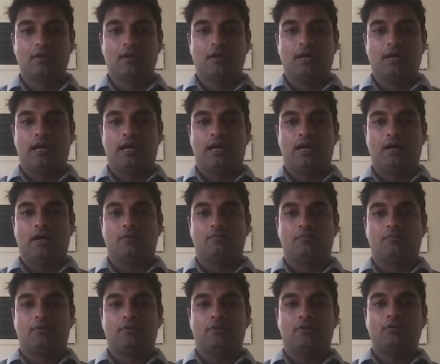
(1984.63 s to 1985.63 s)

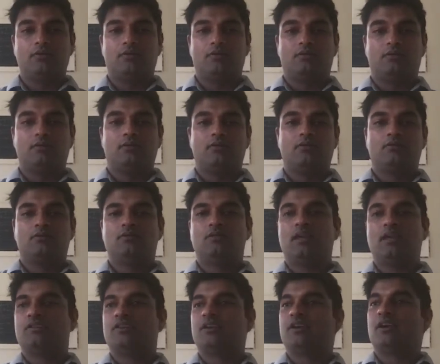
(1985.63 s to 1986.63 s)
Um,
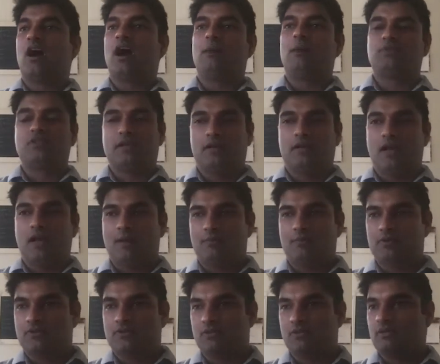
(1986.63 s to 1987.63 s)
is there upsell
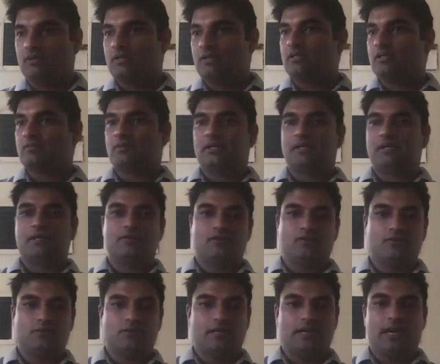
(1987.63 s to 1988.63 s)
opportunities because
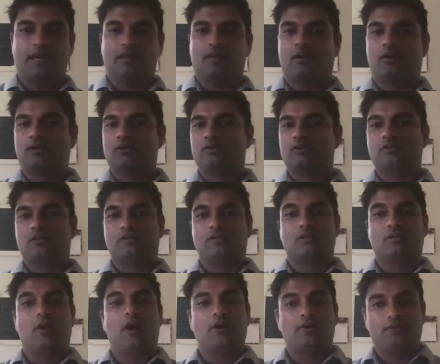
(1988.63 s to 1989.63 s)
you again are using
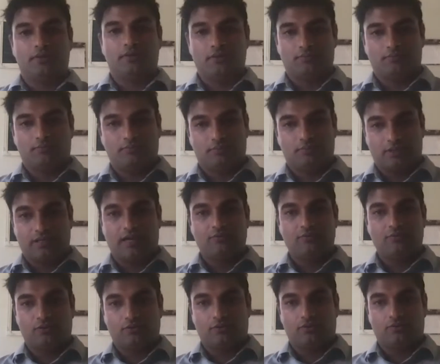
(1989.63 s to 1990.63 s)
some other
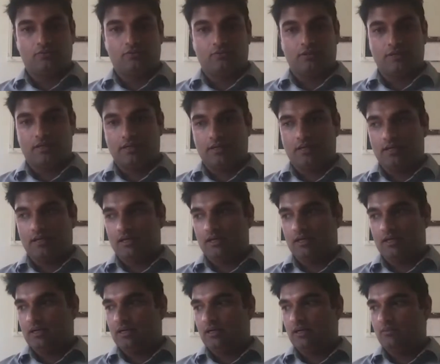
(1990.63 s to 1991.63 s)
potential uh,
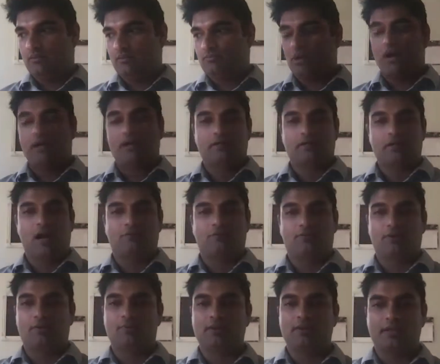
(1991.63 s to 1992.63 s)
uh, product
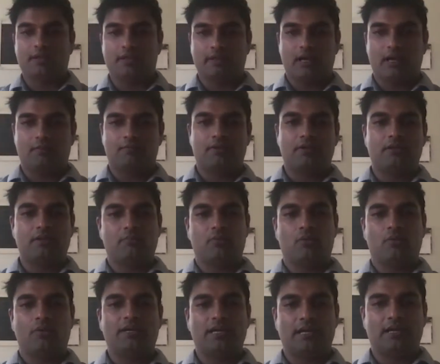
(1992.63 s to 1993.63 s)
offering within the company the
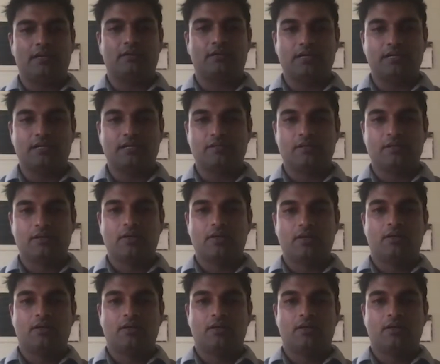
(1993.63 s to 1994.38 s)
point here is